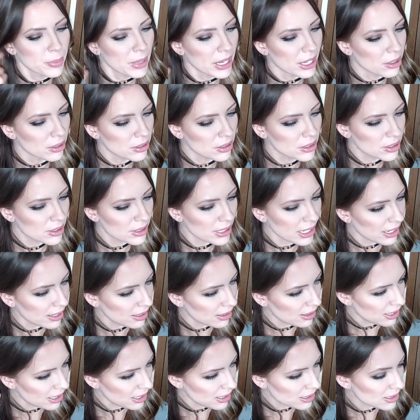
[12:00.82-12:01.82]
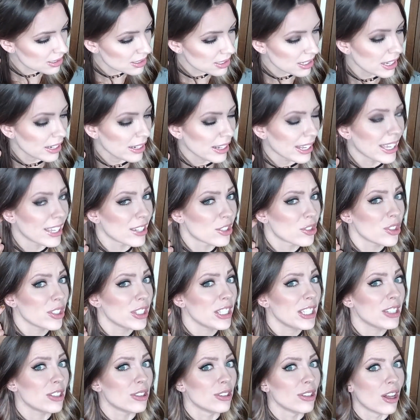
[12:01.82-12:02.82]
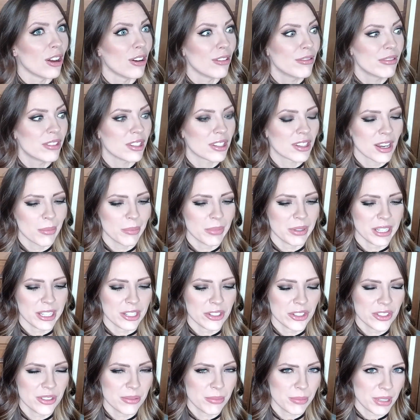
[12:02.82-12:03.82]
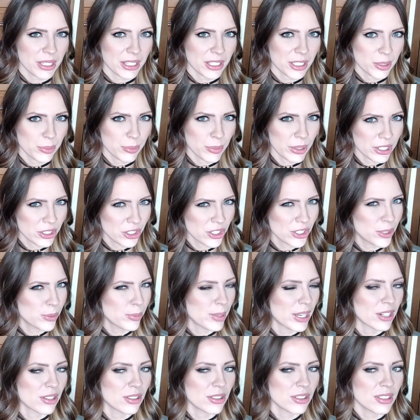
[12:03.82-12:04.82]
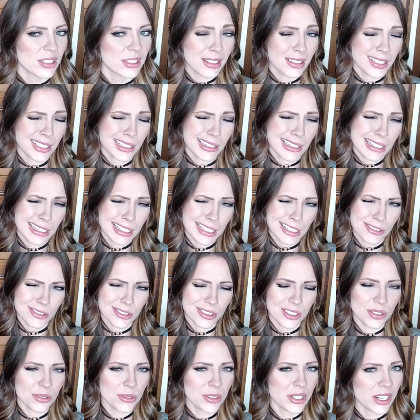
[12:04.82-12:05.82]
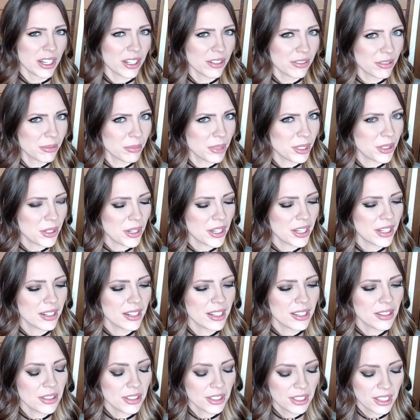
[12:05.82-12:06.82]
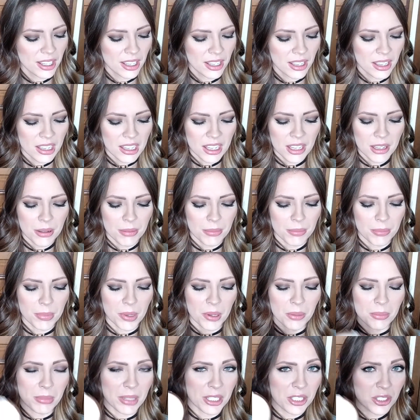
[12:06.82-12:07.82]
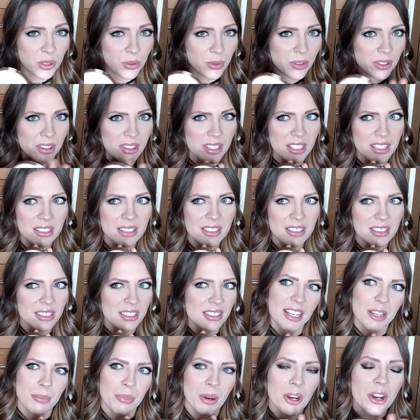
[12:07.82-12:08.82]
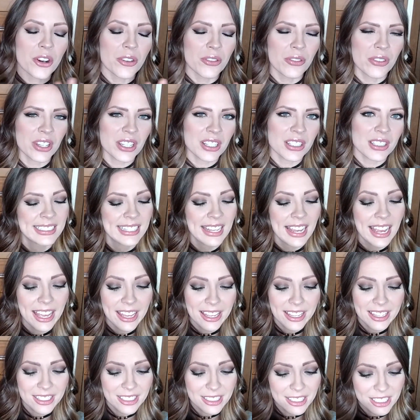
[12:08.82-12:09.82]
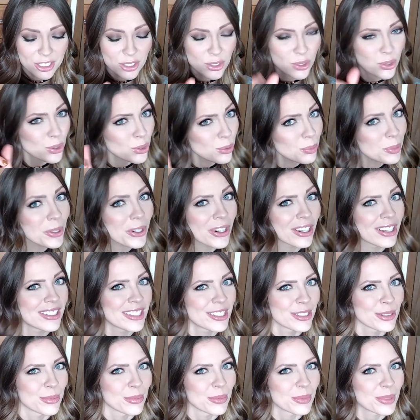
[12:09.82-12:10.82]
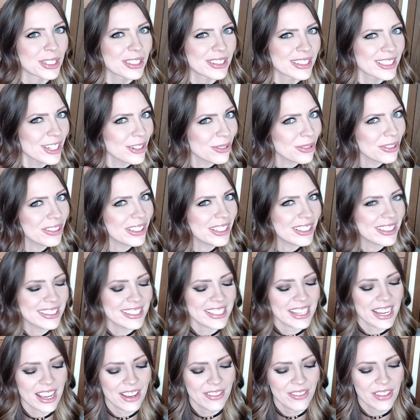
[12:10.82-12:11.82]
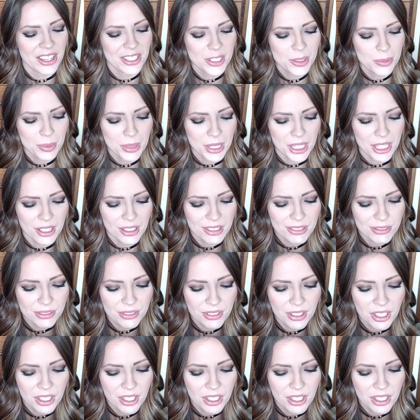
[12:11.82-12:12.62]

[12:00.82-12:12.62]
Petals highlight. And I actually love the combination because Precious Petals is a little too dark for me right now. But mixed with this, it's perfect. And it's super awesome because not only does it have SPF,